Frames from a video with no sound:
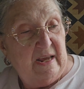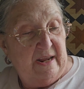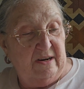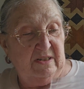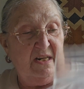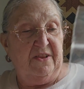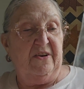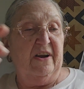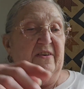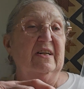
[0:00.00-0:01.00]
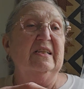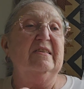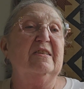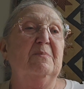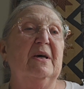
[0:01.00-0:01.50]
Here's another Erin
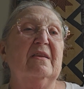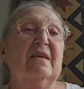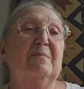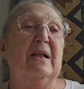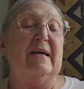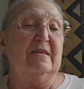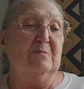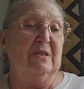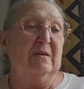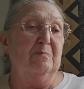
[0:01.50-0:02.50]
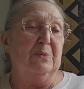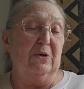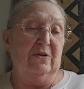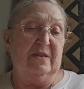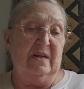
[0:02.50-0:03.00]
Elizabeth, Blossoms and
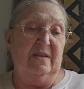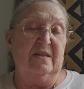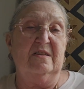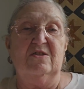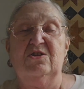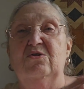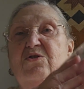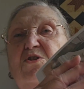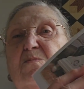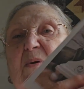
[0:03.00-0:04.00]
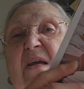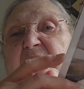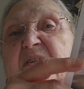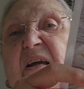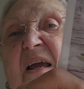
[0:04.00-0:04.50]
Birds. And this is so cute because I